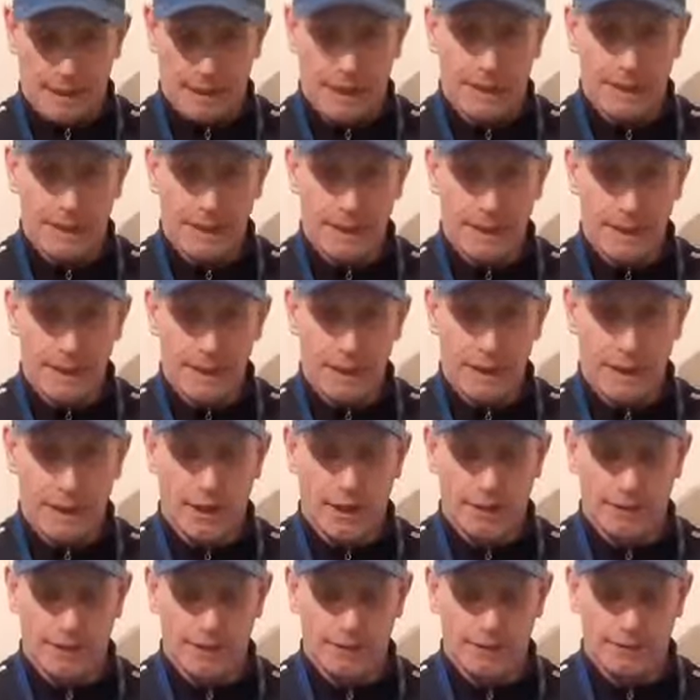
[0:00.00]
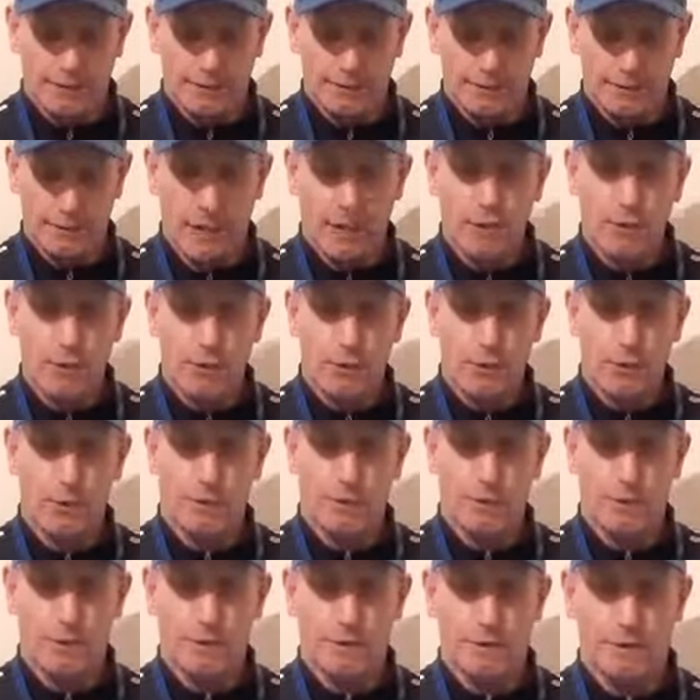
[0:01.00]
this is another
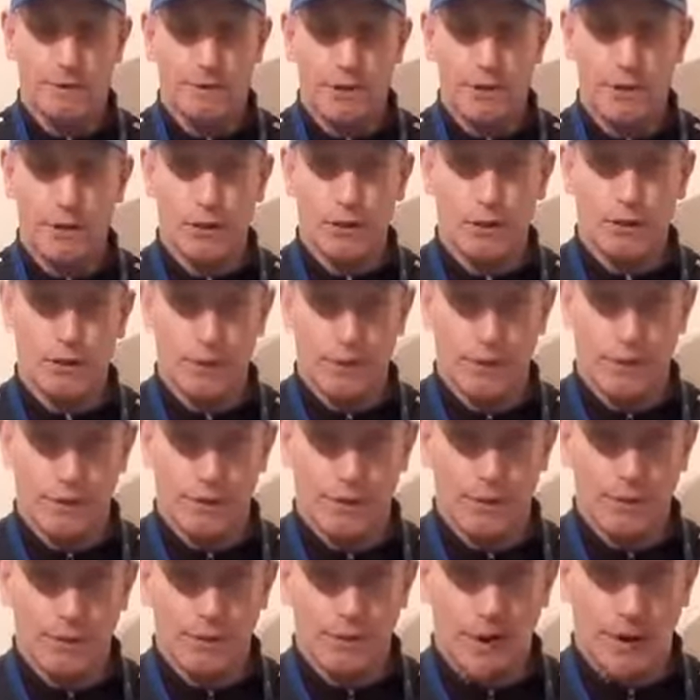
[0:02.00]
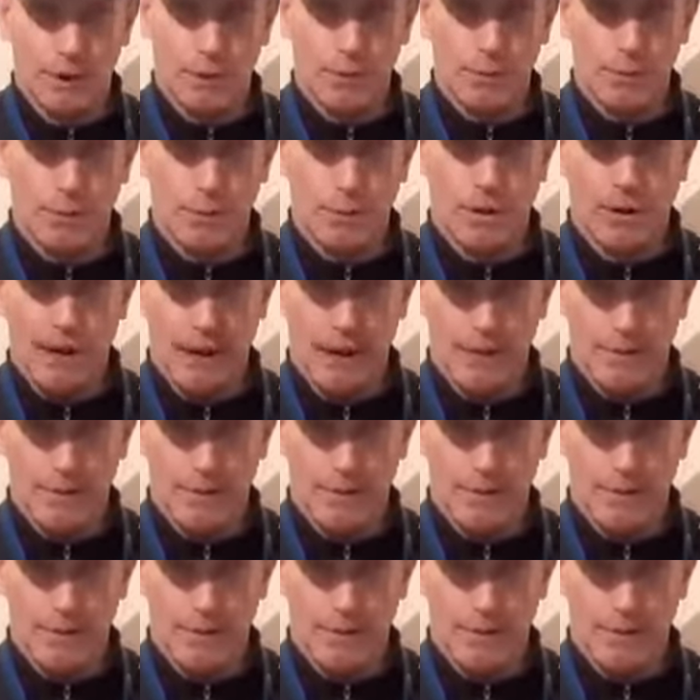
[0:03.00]
valuable video with valuable